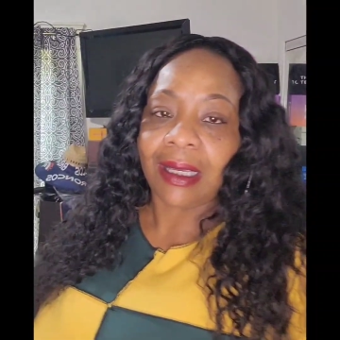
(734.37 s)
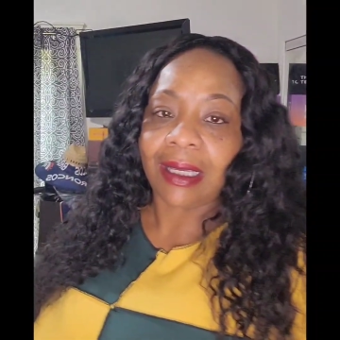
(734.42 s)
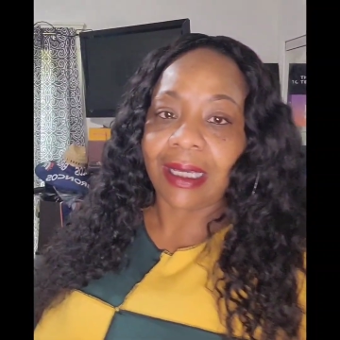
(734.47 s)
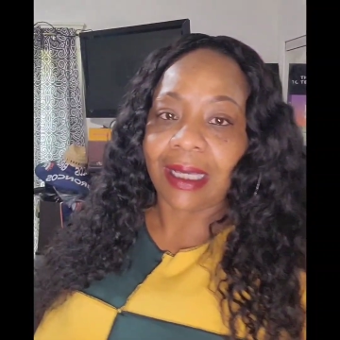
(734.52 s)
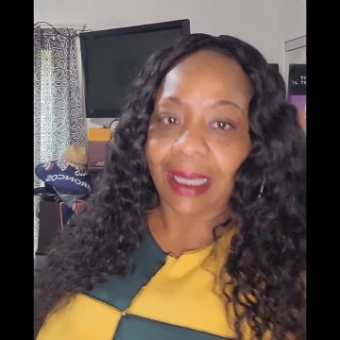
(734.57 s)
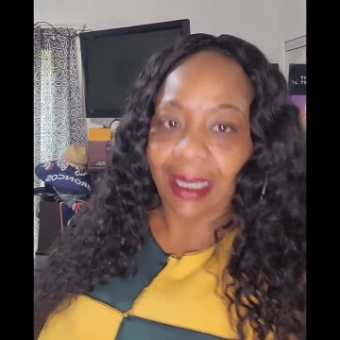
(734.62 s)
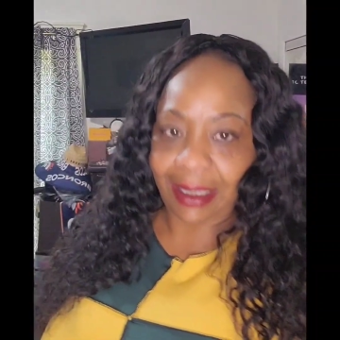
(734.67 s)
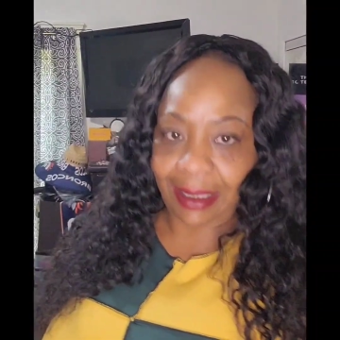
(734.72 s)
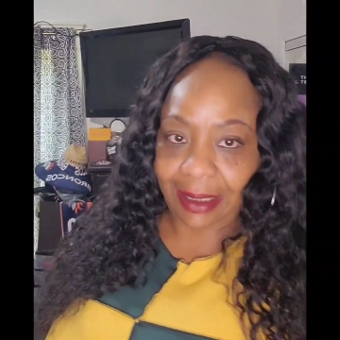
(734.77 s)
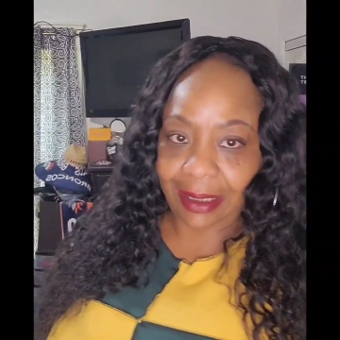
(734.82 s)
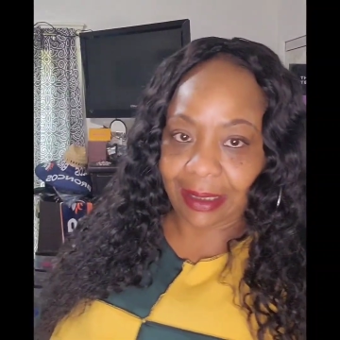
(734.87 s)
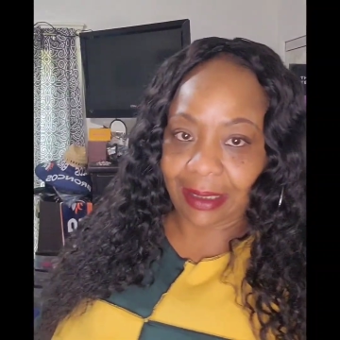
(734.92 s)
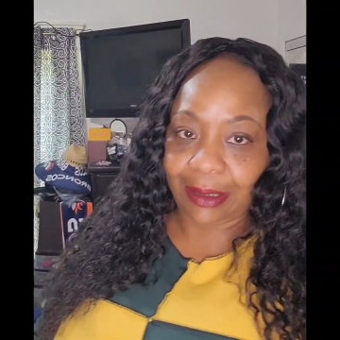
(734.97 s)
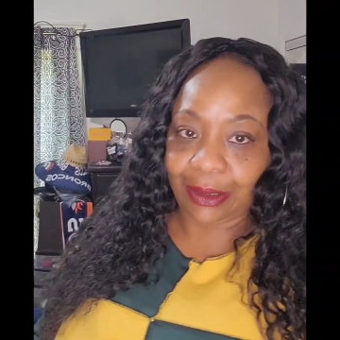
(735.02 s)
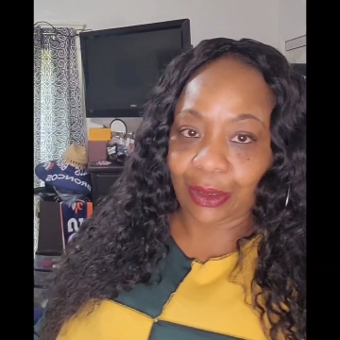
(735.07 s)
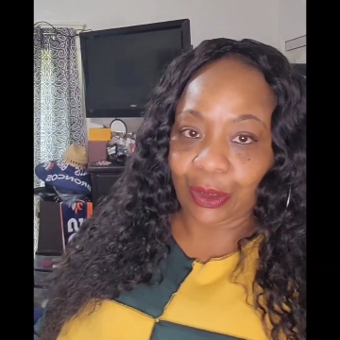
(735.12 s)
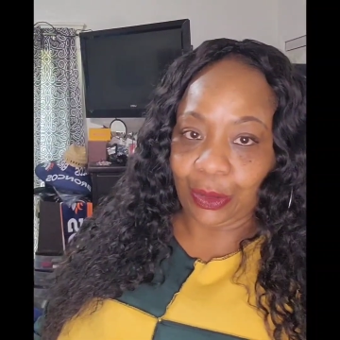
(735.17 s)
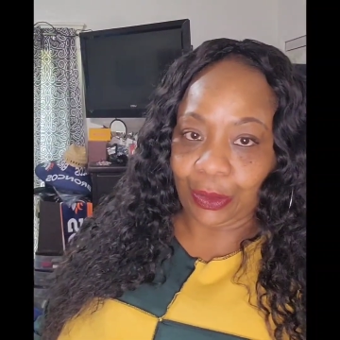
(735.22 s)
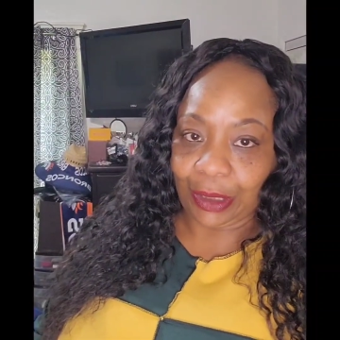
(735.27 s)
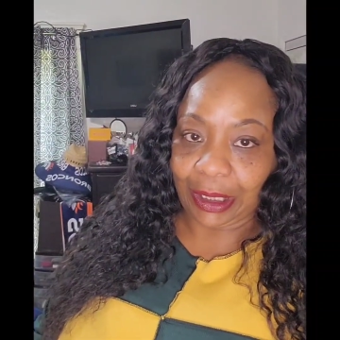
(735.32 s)
Got it in a
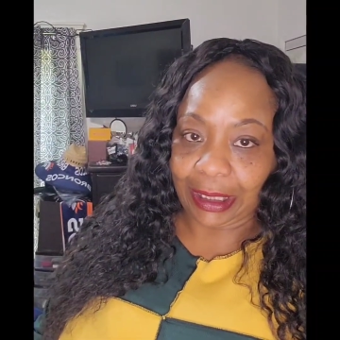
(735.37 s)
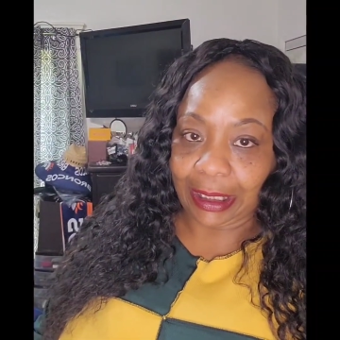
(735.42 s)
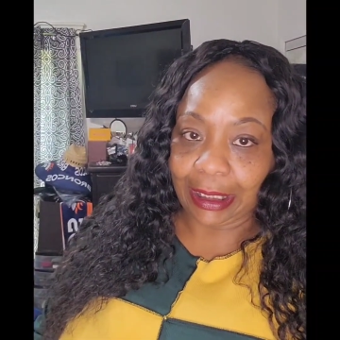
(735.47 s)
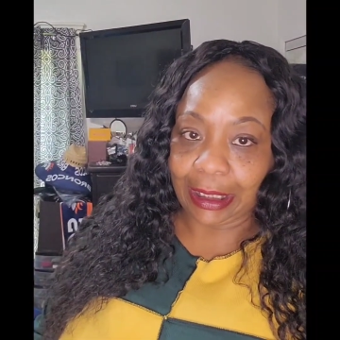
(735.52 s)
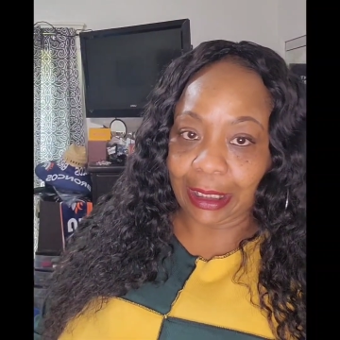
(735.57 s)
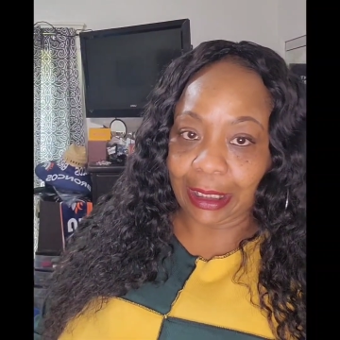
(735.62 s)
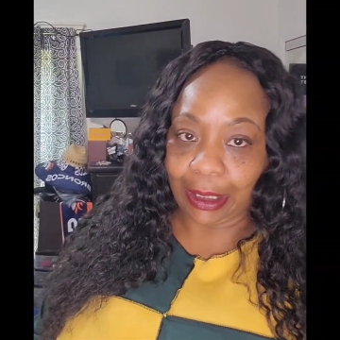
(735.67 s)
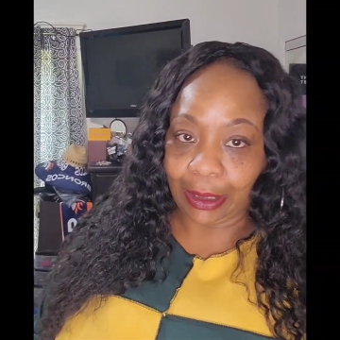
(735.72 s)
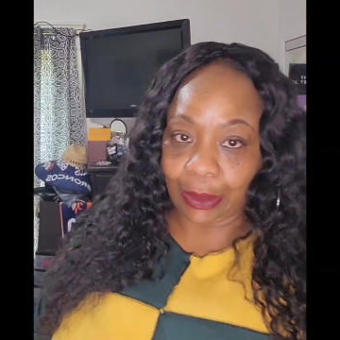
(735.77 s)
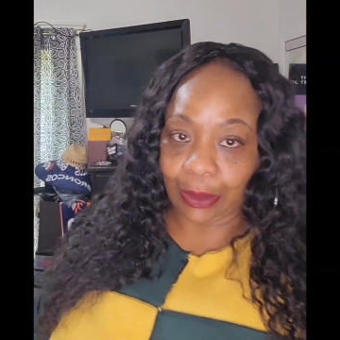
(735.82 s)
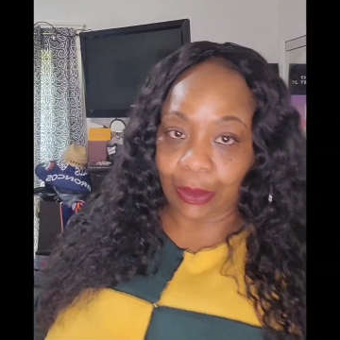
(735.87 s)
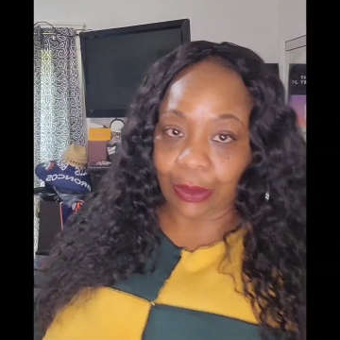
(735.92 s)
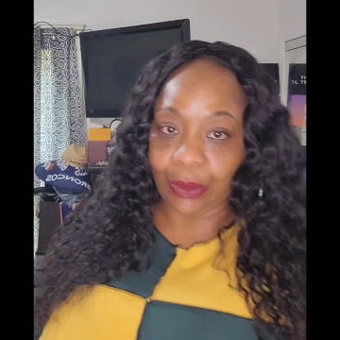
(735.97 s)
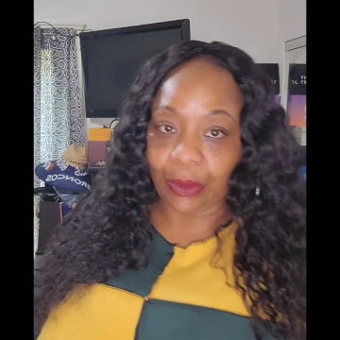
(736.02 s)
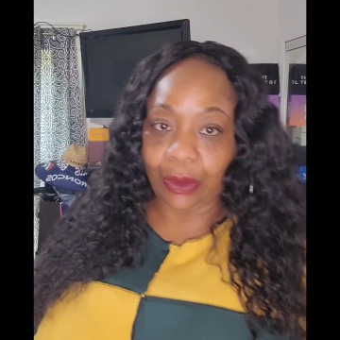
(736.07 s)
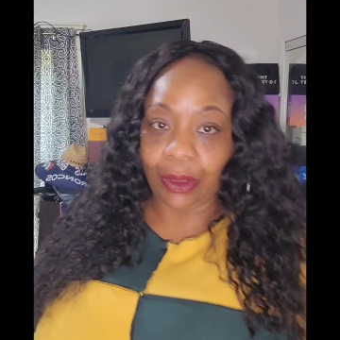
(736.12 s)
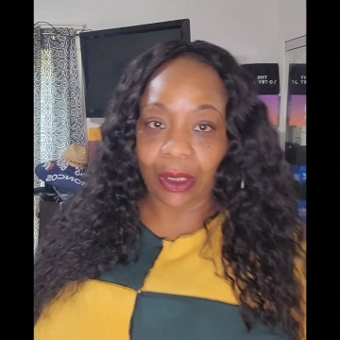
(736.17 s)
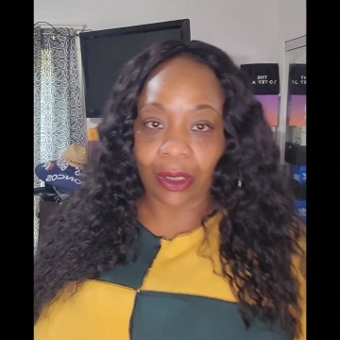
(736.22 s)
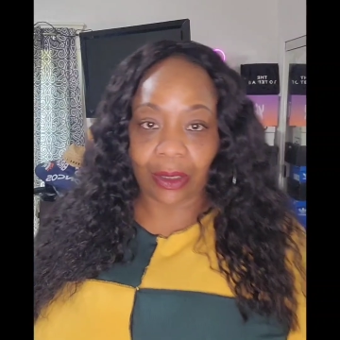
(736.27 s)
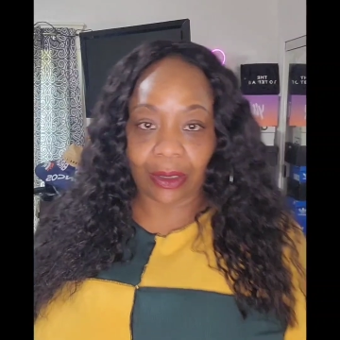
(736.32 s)
22
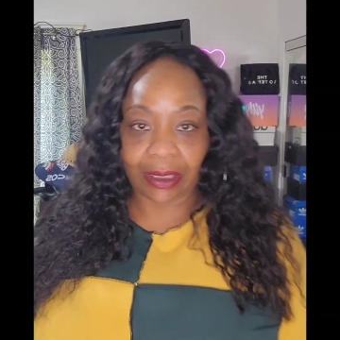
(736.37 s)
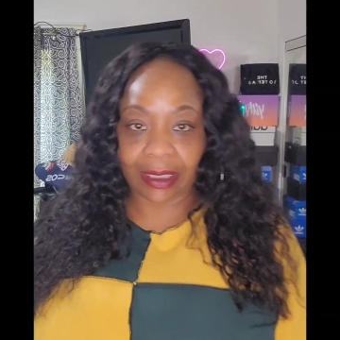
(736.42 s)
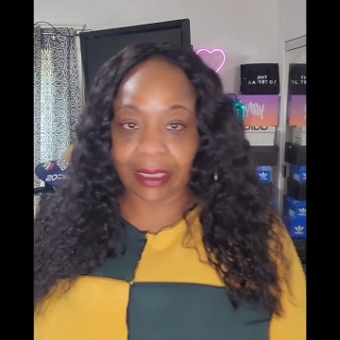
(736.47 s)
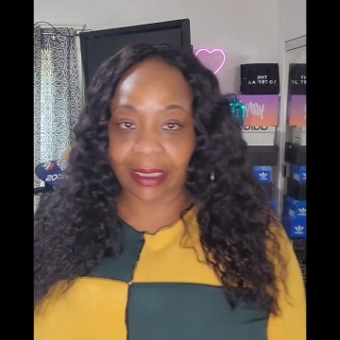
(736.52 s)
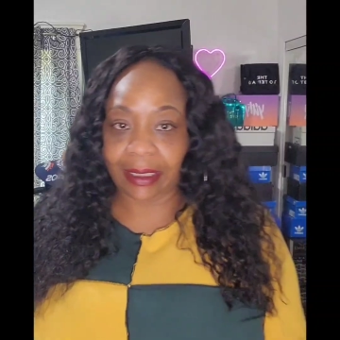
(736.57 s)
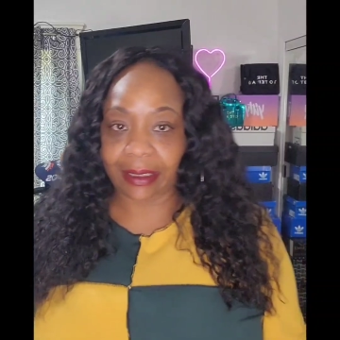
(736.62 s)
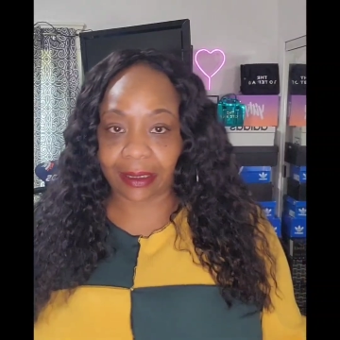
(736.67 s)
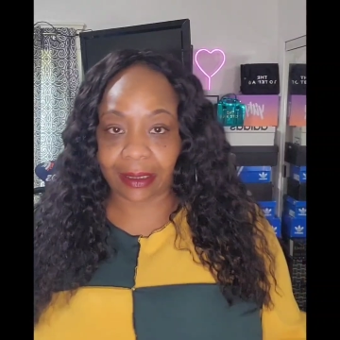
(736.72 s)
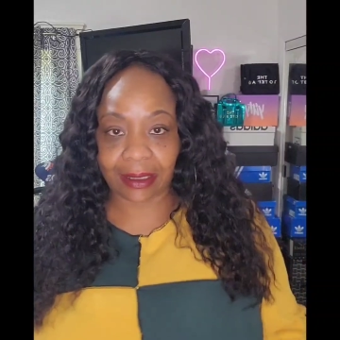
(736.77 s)
on their